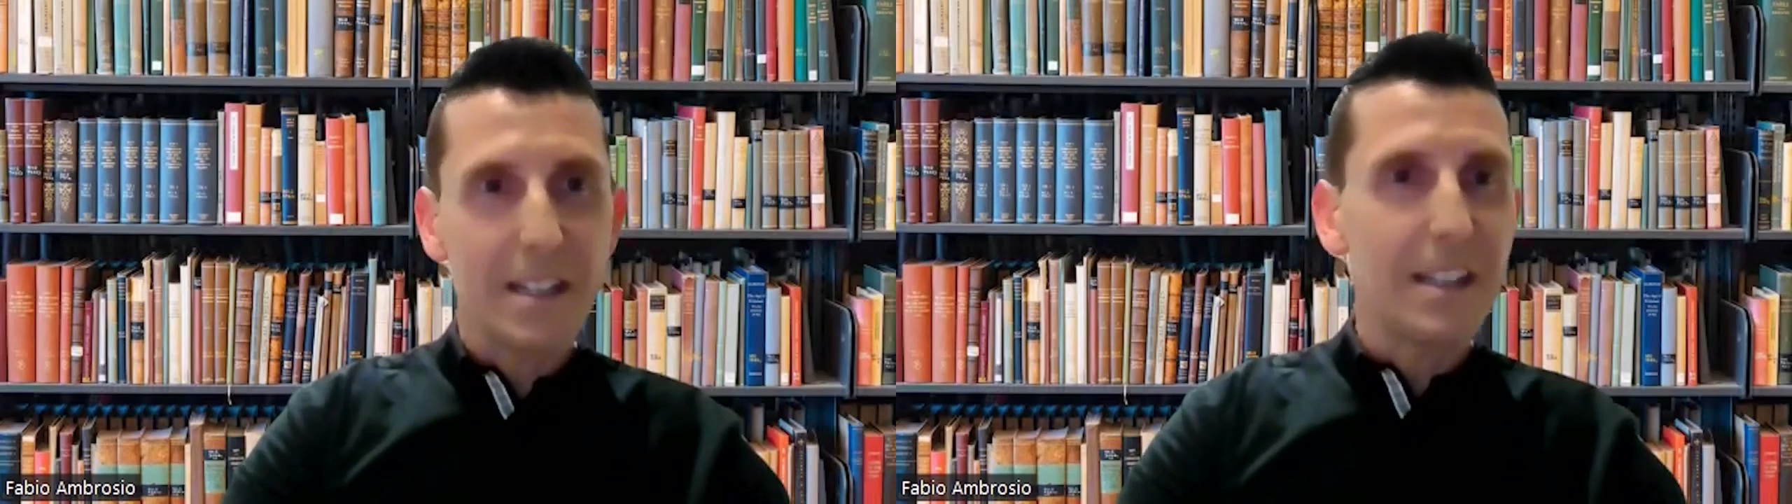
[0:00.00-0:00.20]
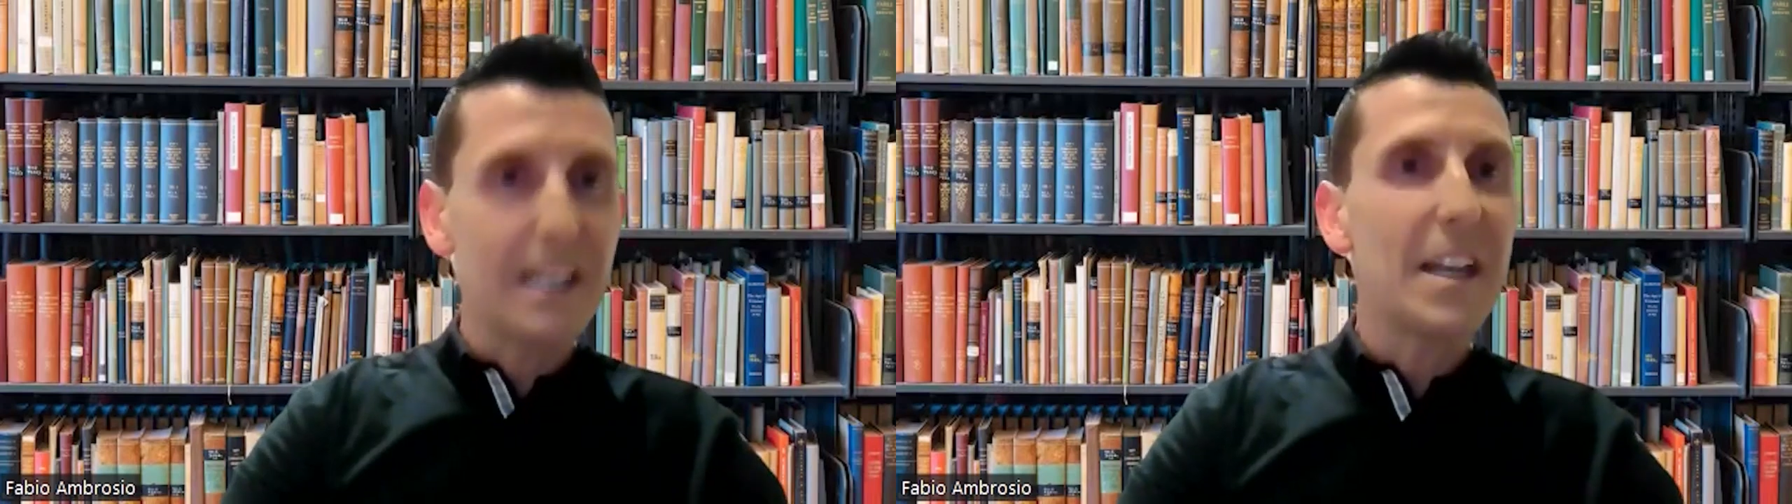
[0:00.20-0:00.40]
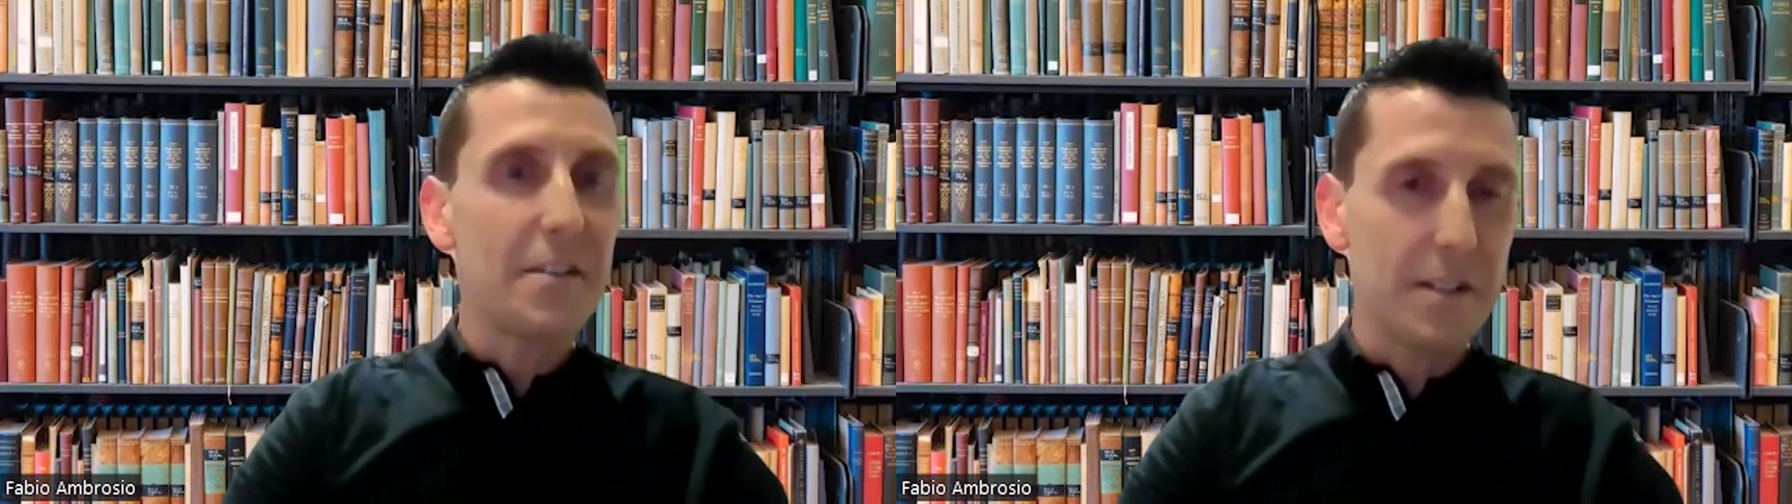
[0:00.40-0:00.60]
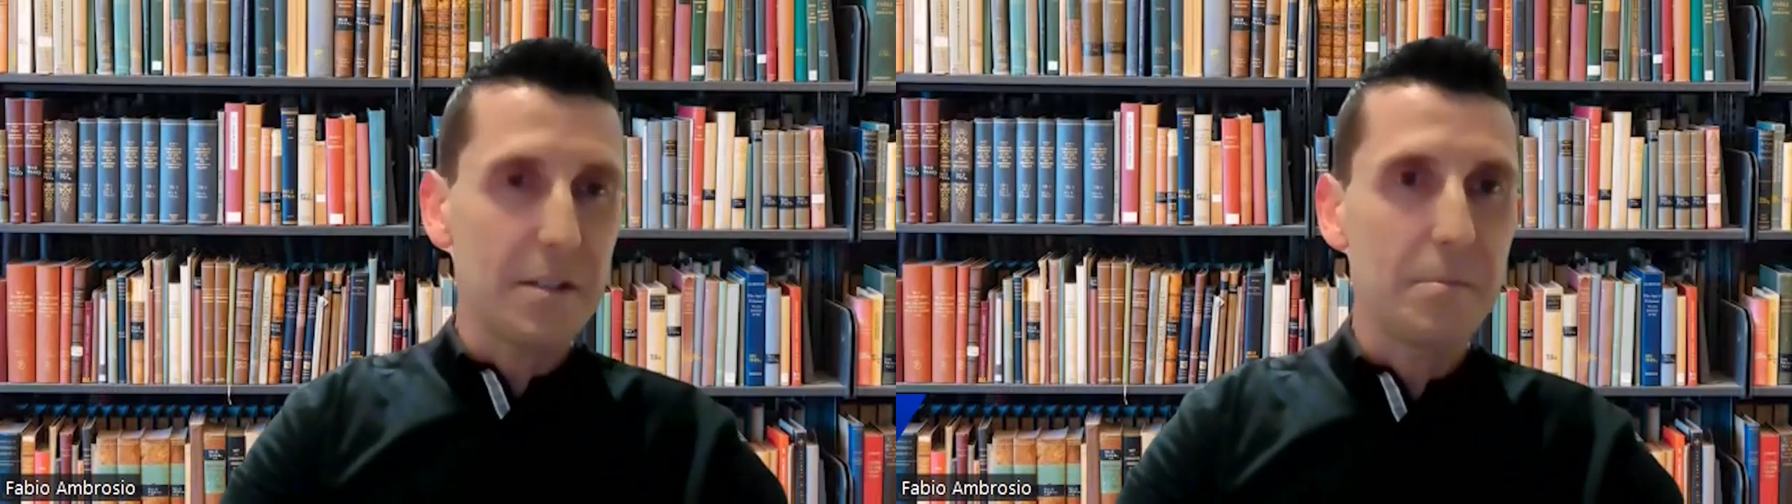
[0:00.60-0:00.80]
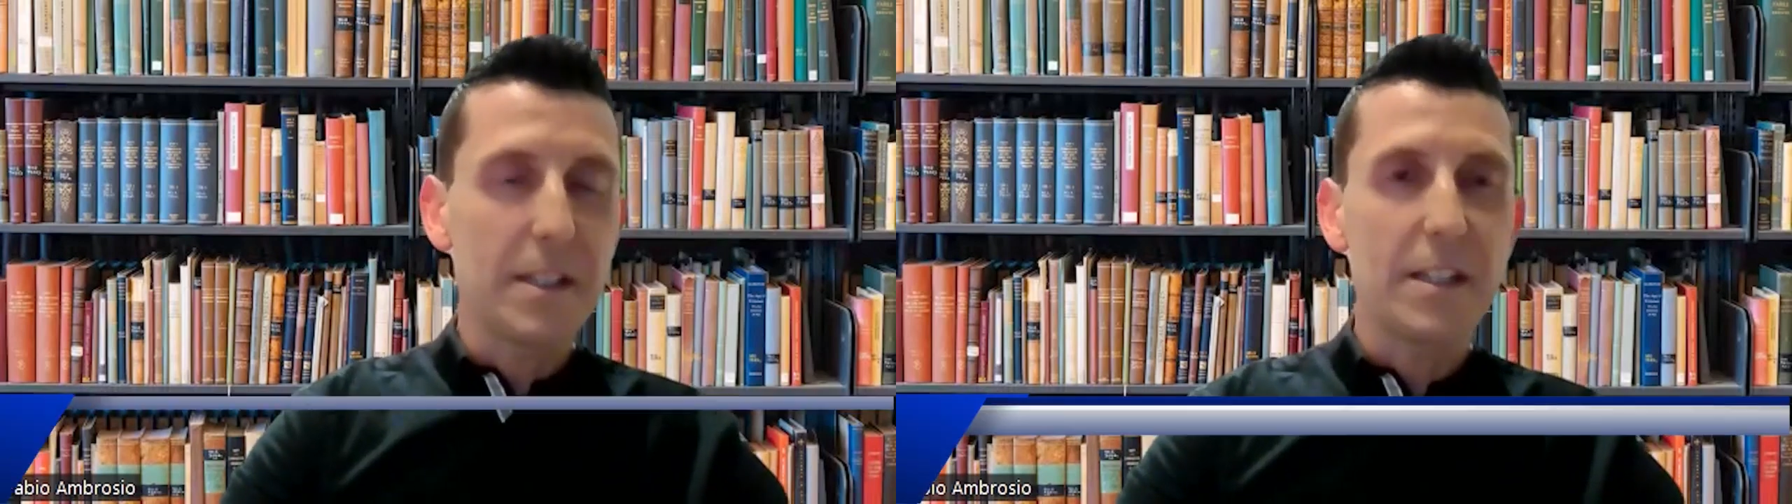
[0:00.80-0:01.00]
in,
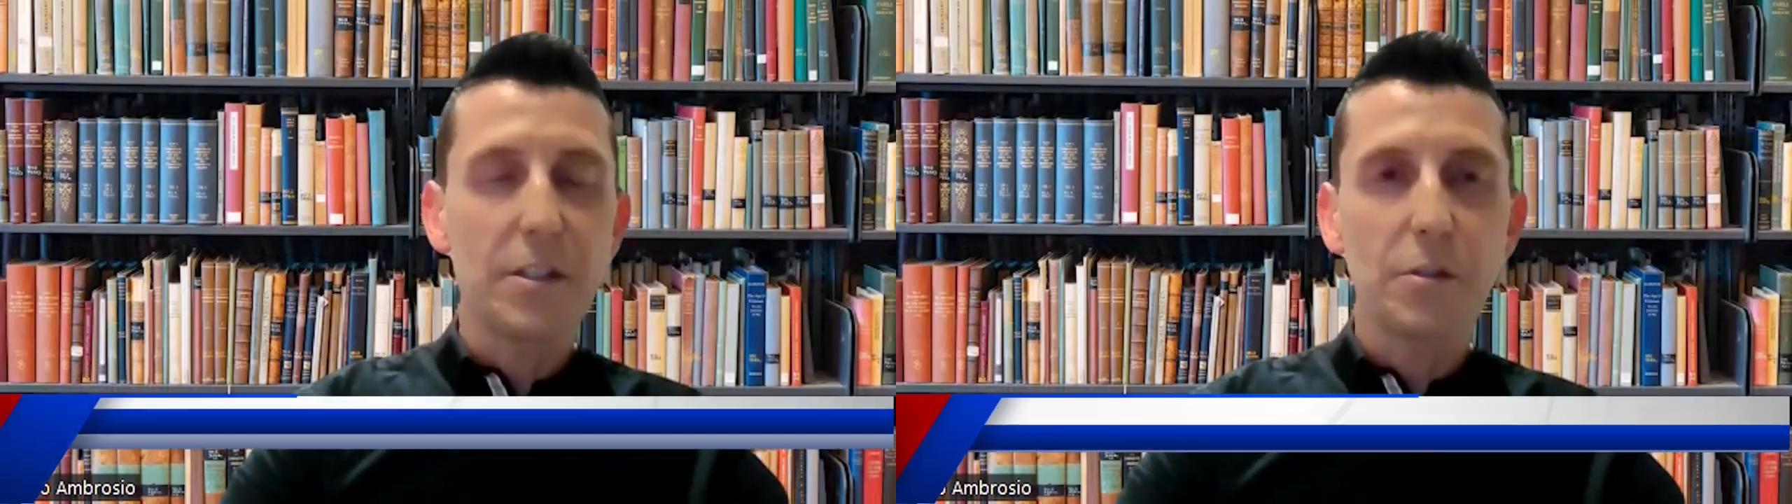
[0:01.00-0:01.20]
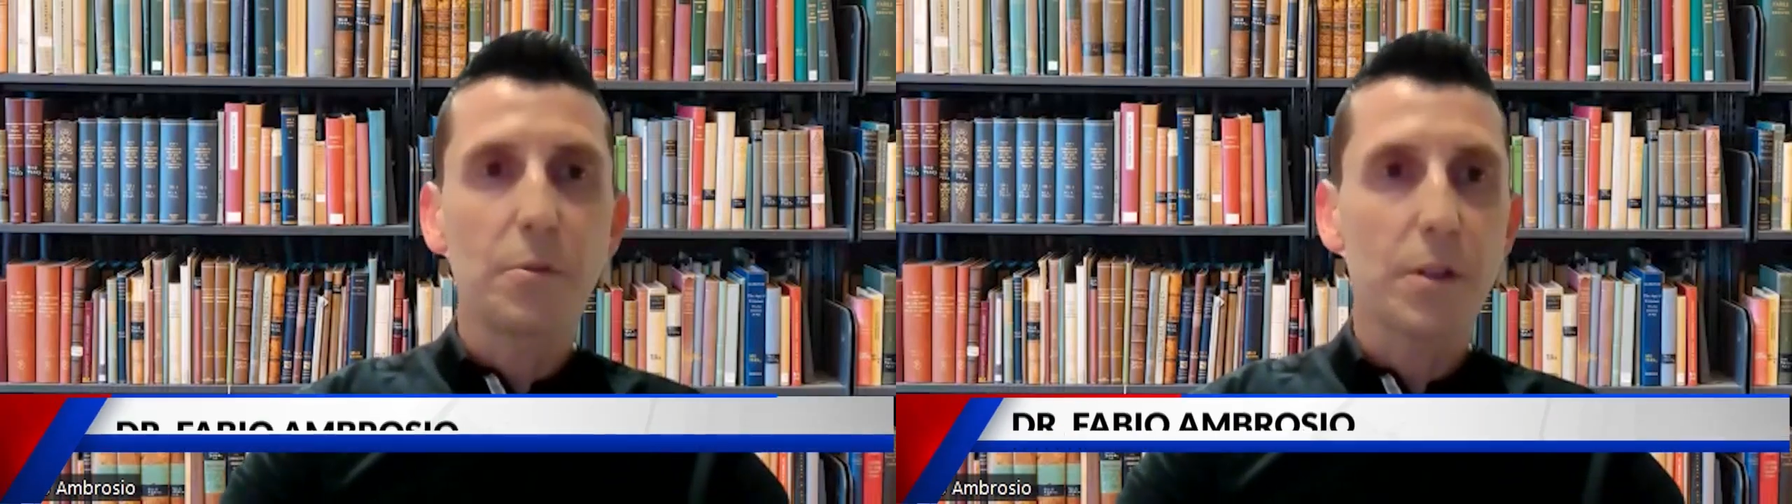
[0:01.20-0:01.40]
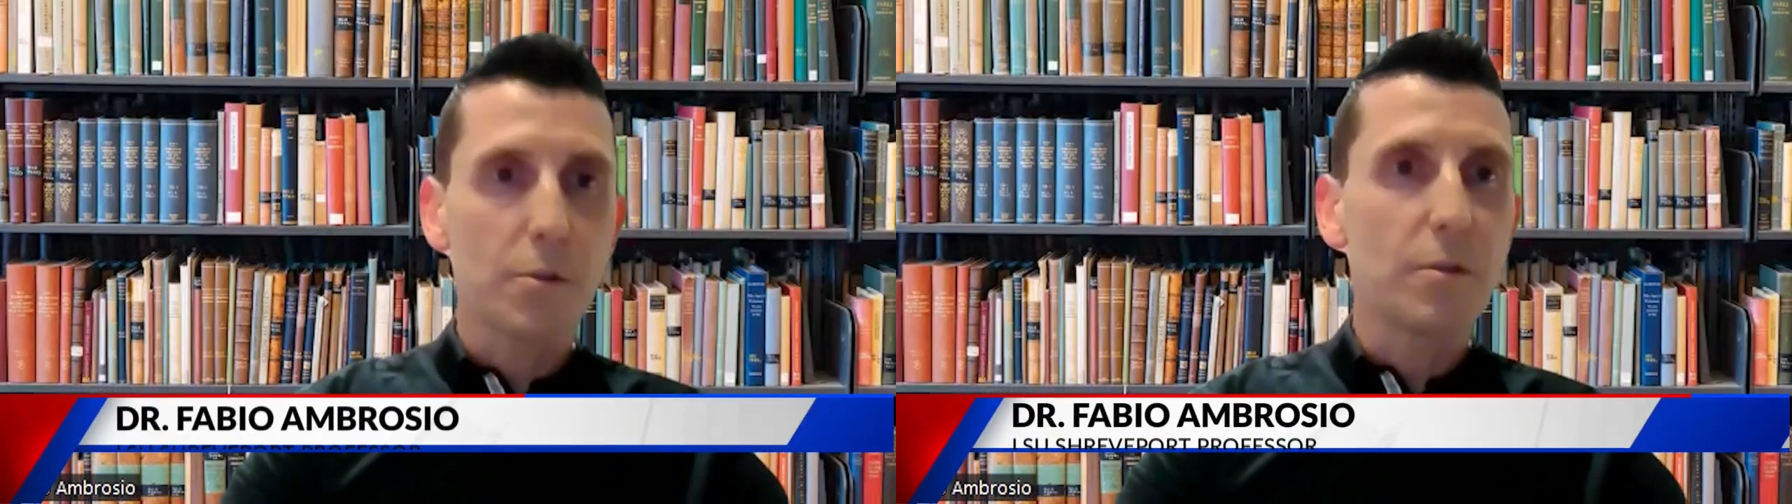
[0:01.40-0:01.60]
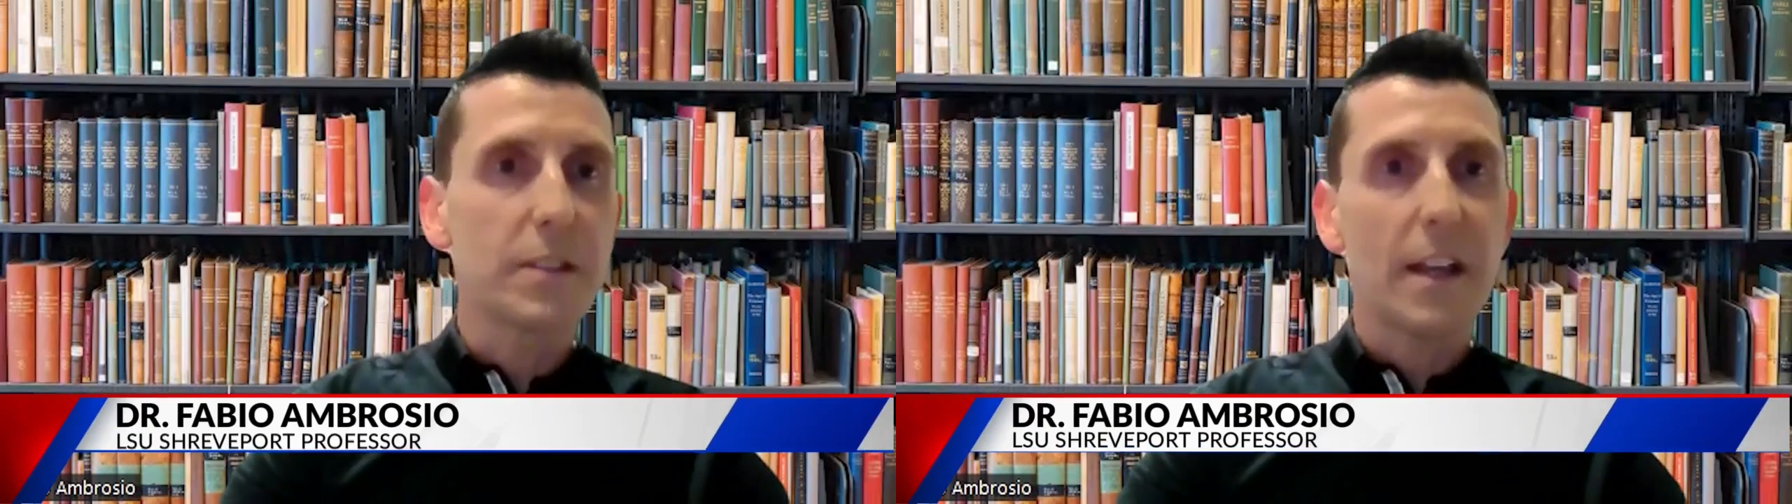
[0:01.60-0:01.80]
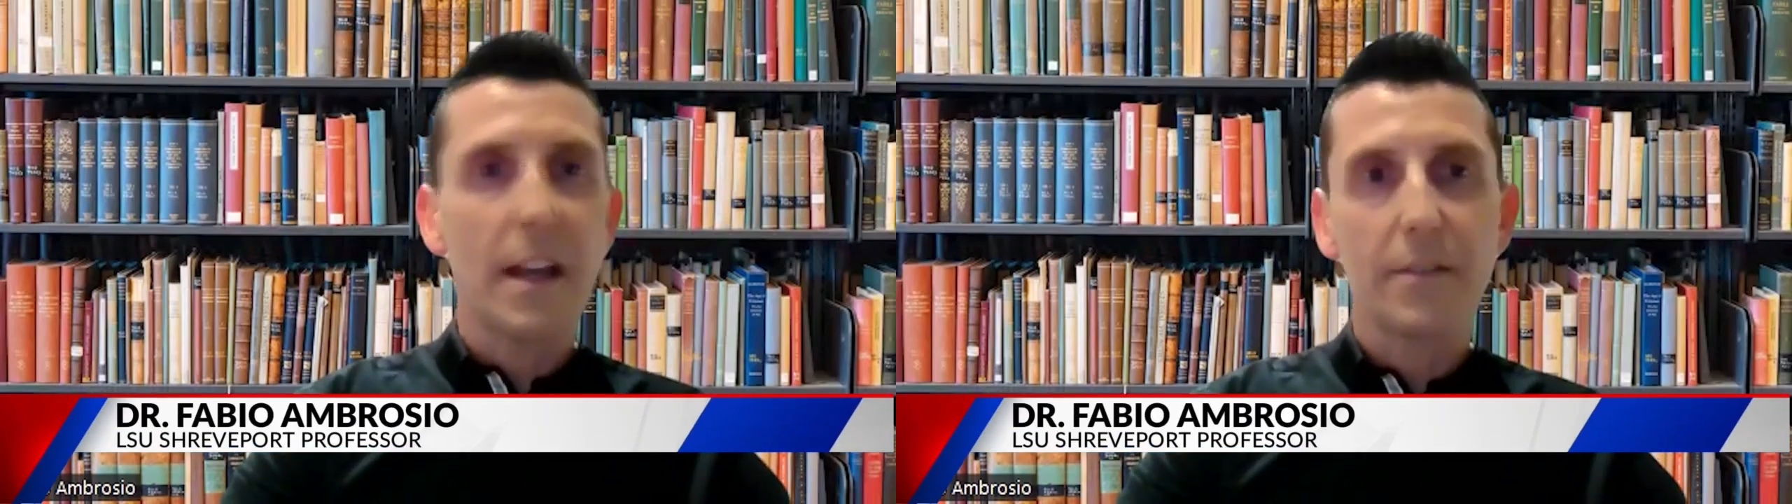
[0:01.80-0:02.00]
inevitably you are
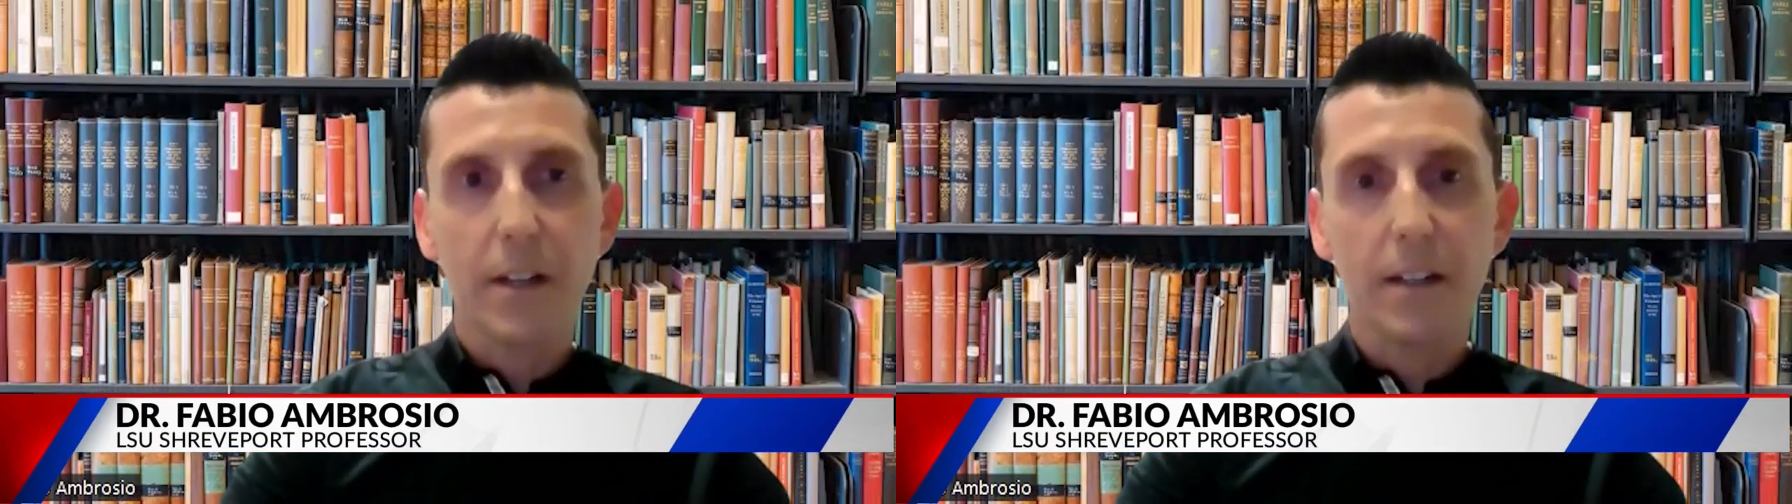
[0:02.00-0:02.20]
going to have